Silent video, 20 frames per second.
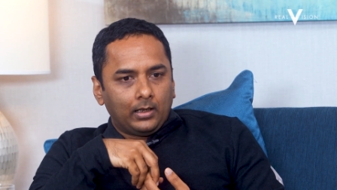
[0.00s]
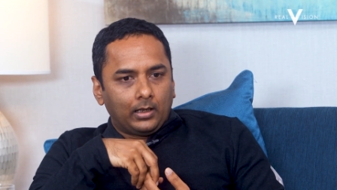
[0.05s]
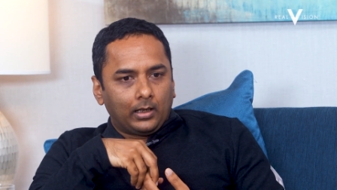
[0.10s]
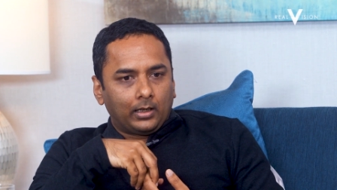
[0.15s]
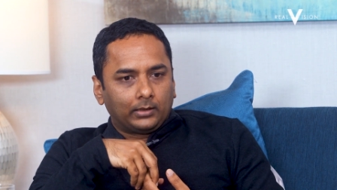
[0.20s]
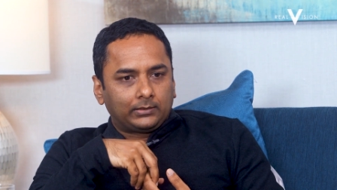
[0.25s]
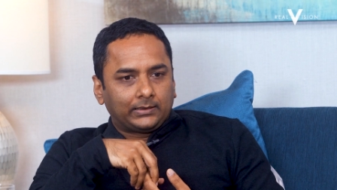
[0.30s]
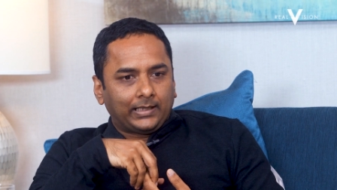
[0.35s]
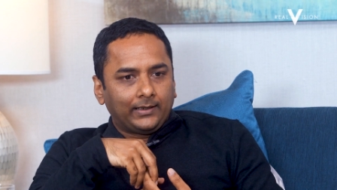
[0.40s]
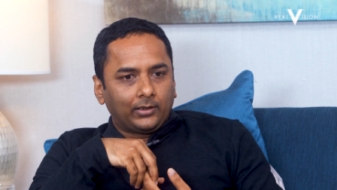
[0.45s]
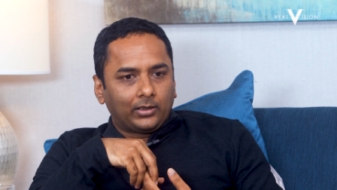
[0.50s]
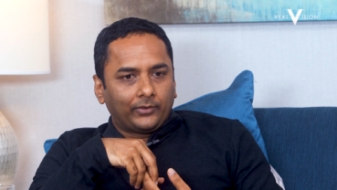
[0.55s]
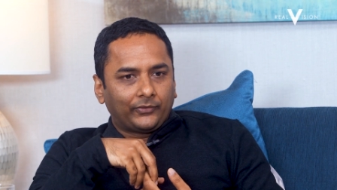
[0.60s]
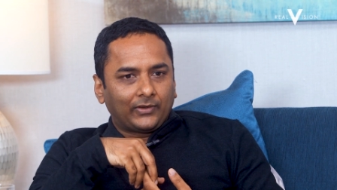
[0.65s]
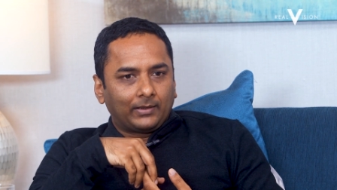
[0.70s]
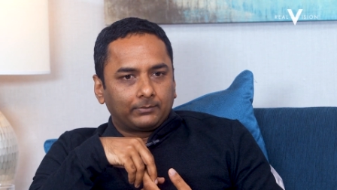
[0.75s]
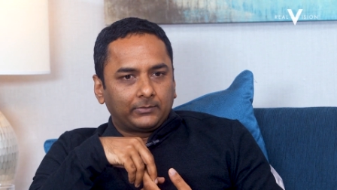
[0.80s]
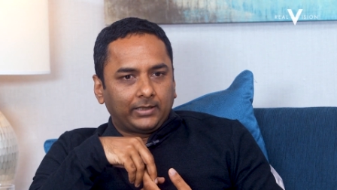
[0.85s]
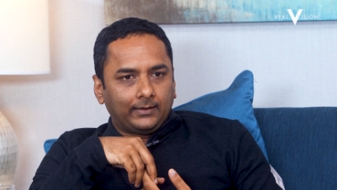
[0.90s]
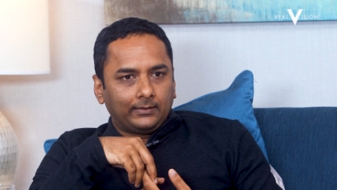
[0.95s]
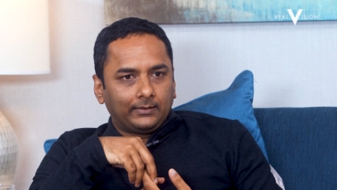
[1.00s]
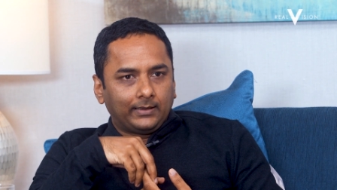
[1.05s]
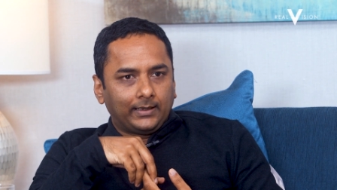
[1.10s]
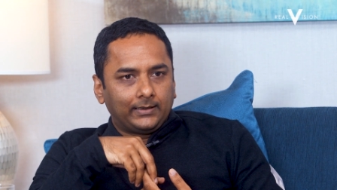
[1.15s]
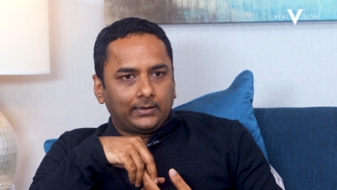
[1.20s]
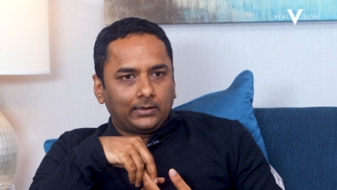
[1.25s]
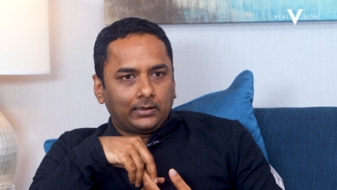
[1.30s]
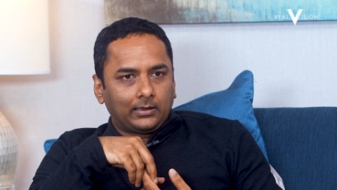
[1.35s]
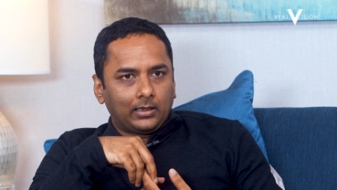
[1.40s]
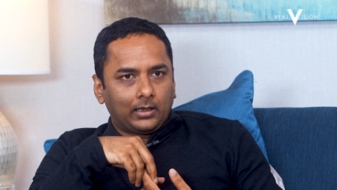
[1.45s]
Uh, think of something
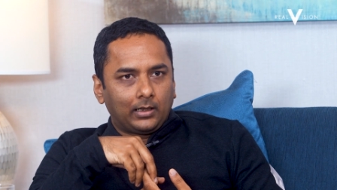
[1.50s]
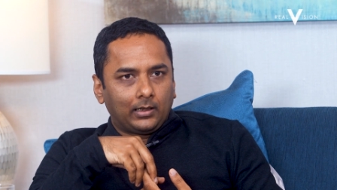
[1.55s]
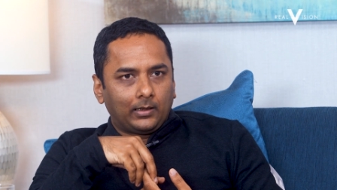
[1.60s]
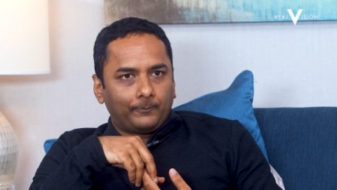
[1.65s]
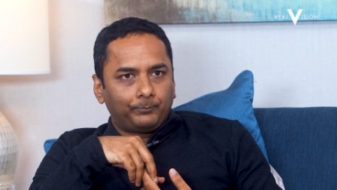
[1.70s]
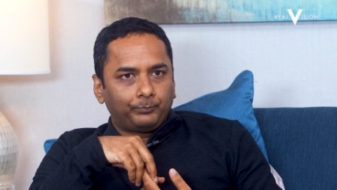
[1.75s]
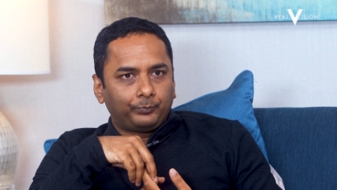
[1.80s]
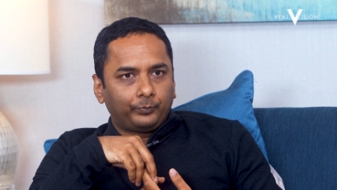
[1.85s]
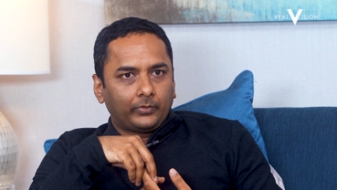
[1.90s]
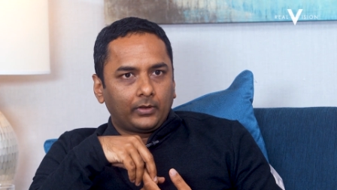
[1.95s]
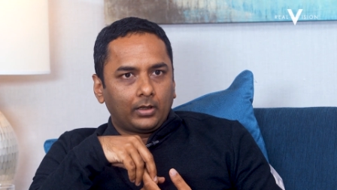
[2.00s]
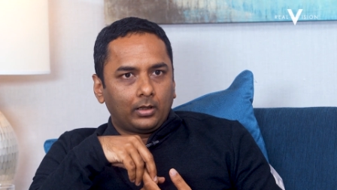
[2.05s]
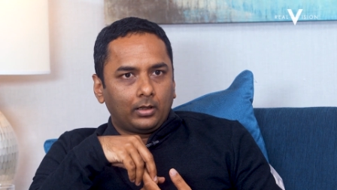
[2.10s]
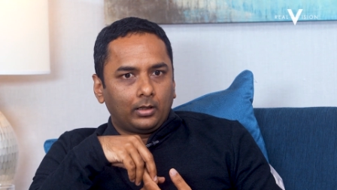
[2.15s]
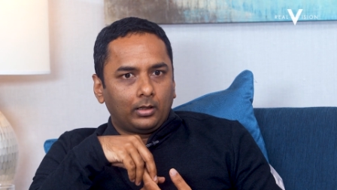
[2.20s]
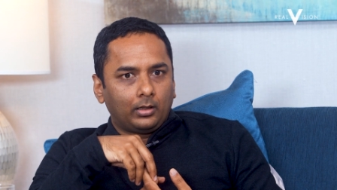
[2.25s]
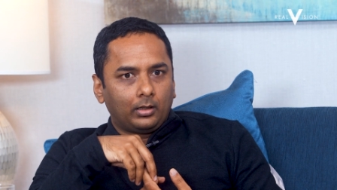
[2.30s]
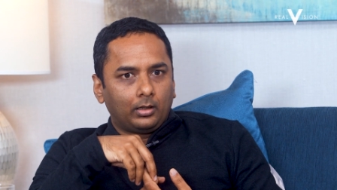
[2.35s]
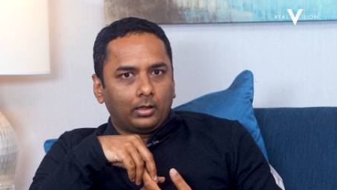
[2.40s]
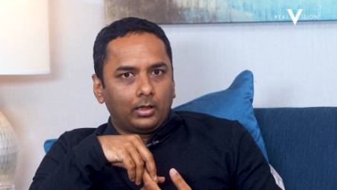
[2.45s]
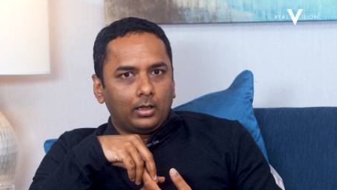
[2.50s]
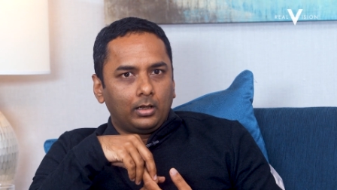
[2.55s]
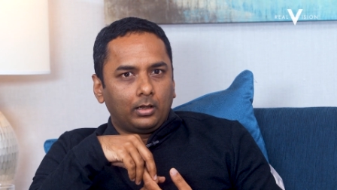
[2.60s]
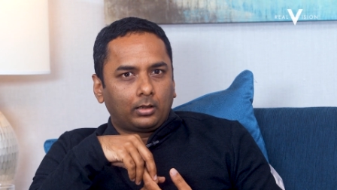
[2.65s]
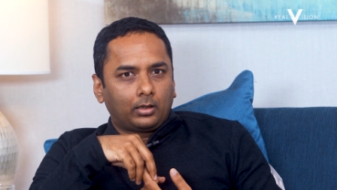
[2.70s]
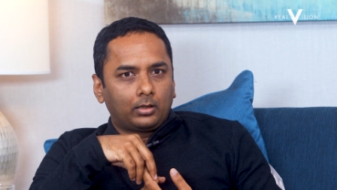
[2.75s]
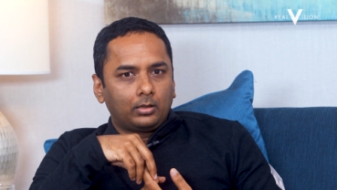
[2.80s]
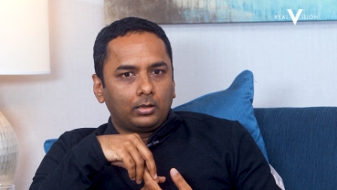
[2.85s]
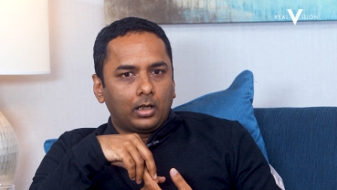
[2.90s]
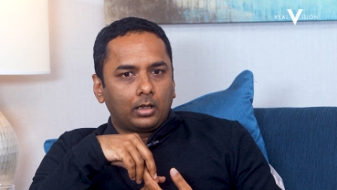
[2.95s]
like um, uh,
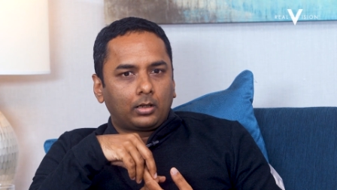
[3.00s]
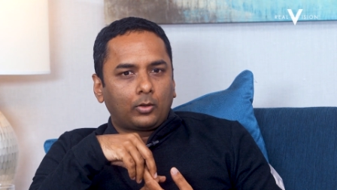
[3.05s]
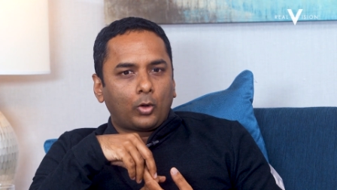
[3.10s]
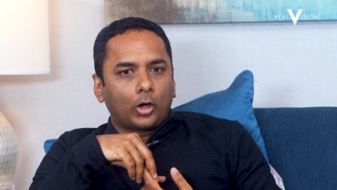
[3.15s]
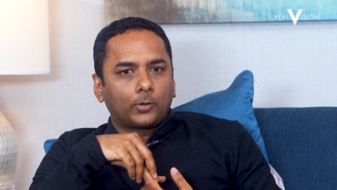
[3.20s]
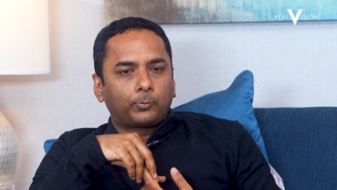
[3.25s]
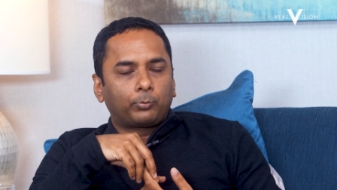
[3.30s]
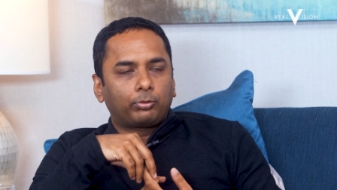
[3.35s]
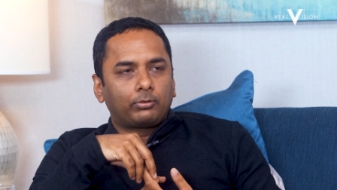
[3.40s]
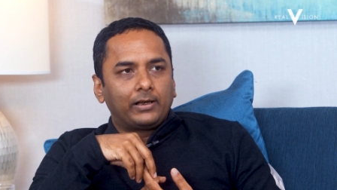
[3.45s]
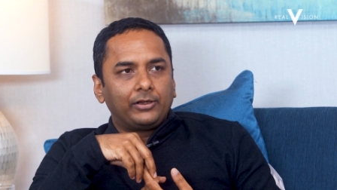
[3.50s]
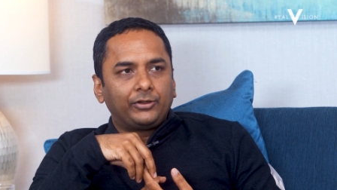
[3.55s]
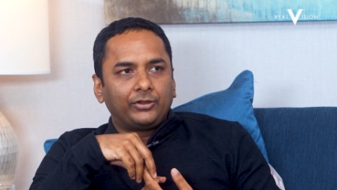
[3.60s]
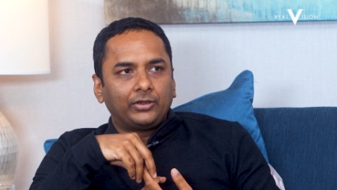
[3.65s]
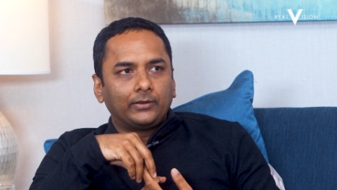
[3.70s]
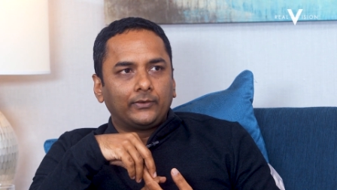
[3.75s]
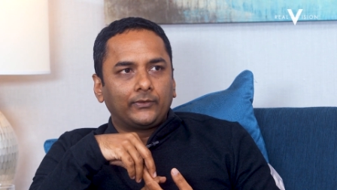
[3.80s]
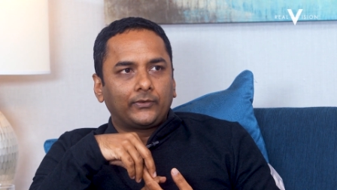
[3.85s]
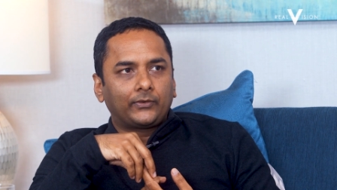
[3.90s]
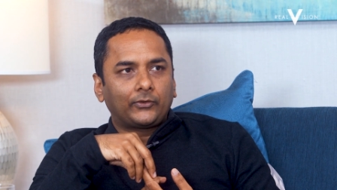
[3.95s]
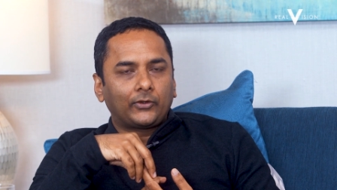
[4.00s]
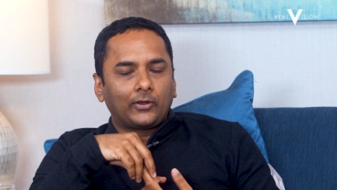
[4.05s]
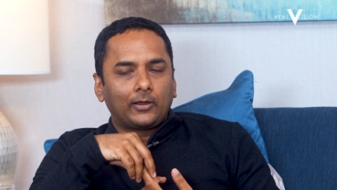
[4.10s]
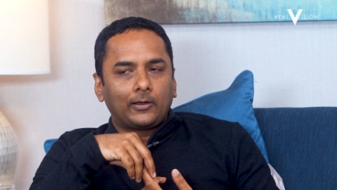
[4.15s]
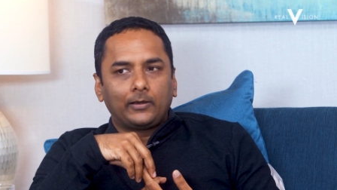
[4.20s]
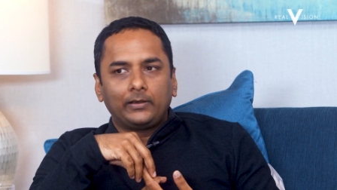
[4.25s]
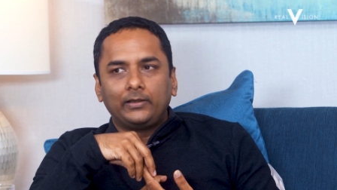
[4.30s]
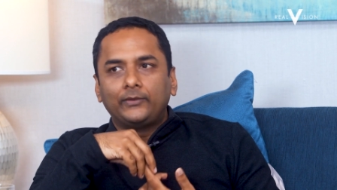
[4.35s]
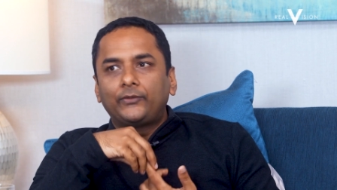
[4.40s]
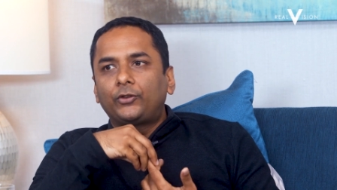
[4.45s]
a, a corporation's
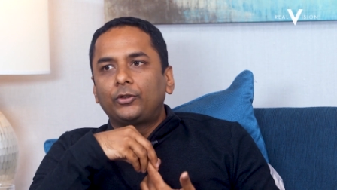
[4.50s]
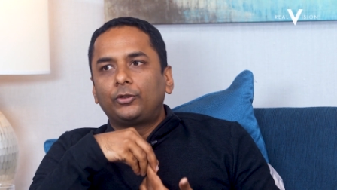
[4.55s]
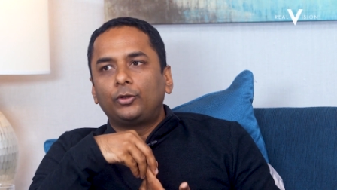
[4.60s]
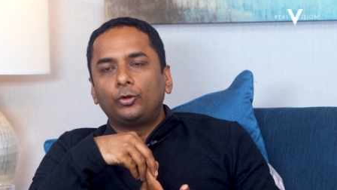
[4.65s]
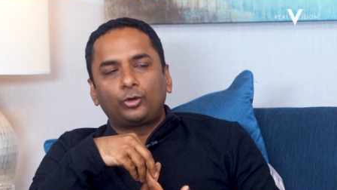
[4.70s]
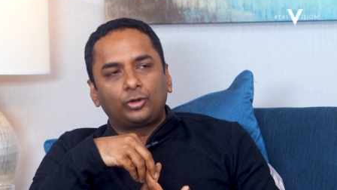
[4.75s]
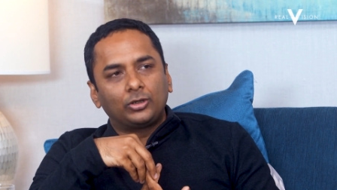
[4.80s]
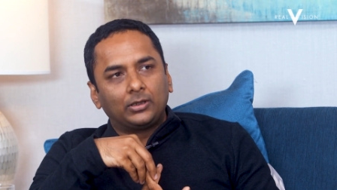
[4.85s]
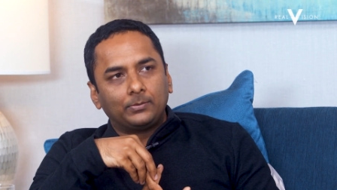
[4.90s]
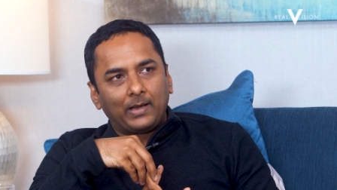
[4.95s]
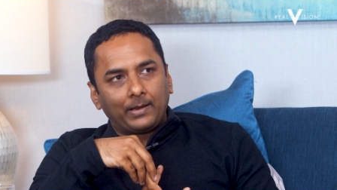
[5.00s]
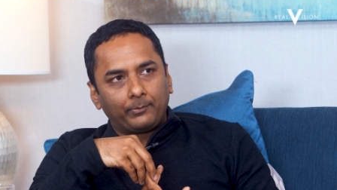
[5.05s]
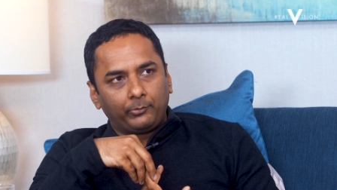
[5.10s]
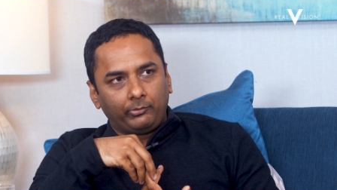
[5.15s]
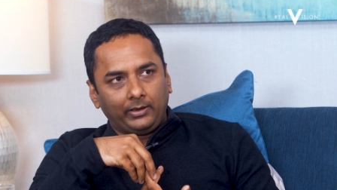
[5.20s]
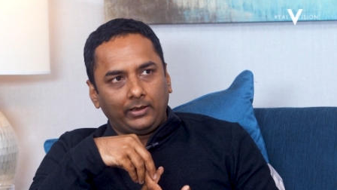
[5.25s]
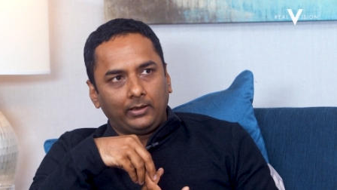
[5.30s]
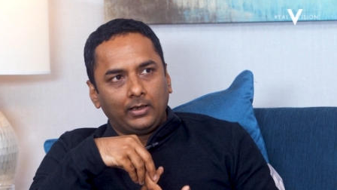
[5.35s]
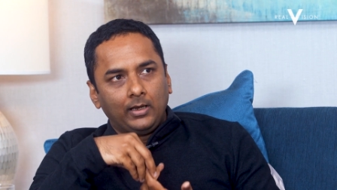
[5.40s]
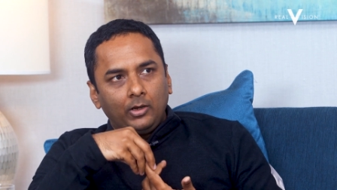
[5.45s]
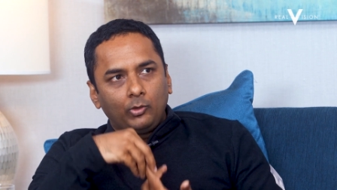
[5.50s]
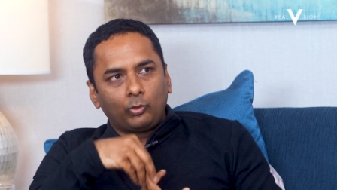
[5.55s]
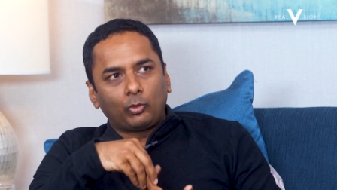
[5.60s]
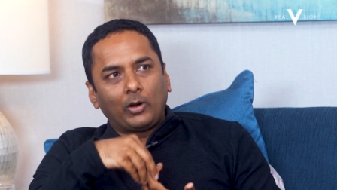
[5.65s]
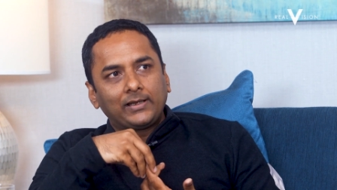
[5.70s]
uh, institutional memory.